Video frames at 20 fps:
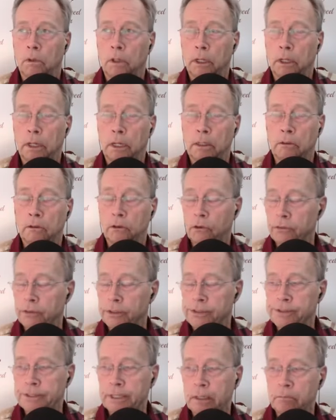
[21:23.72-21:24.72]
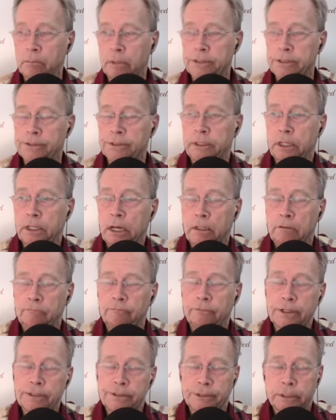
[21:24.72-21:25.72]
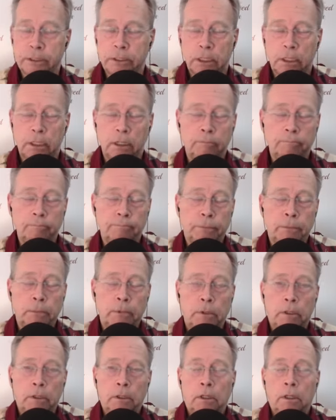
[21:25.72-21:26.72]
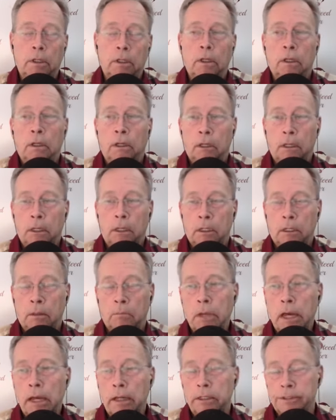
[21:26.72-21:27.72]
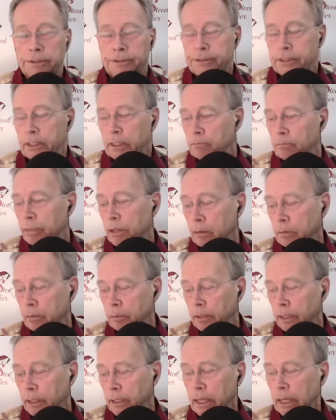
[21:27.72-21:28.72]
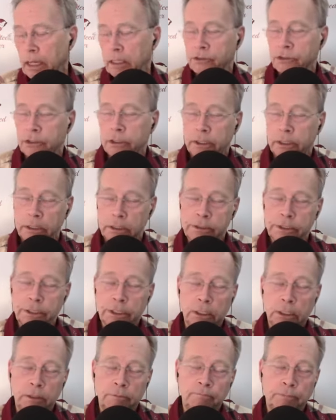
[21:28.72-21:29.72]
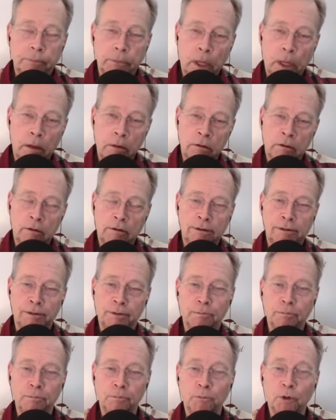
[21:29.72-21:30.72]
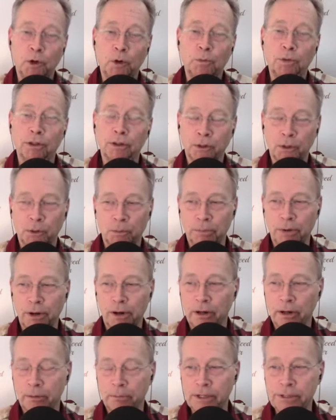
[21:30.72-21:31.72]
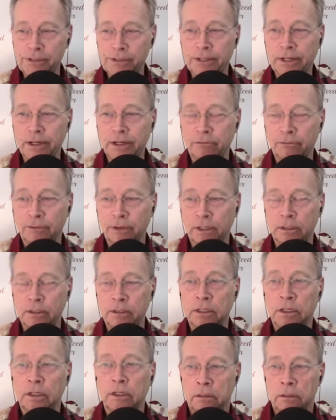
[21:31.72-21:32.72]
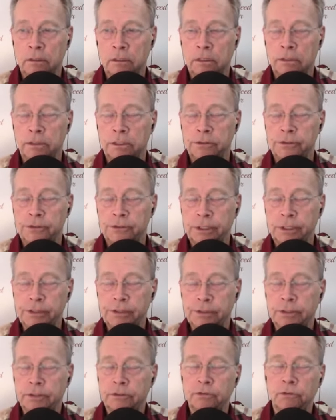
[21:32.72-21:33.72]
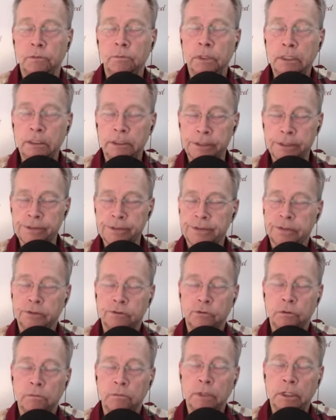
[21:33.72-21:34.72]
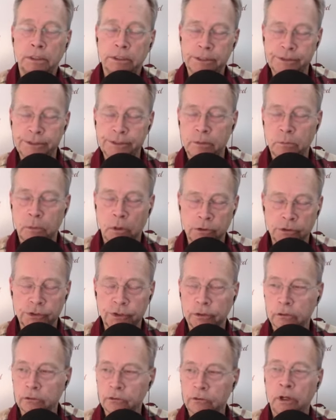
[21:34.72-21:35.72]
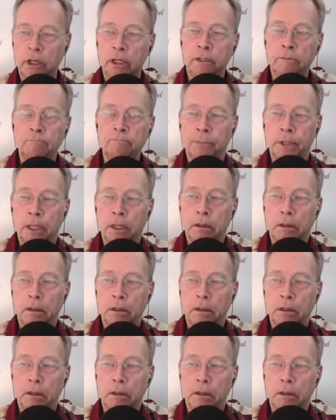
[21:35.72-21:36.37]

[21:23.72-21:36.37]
Well, I kind of learned the same lesson. I invested in a in a minus C, probably actually a D, mobile home park myself, and it is just a tremendous, tremendous emotional drain.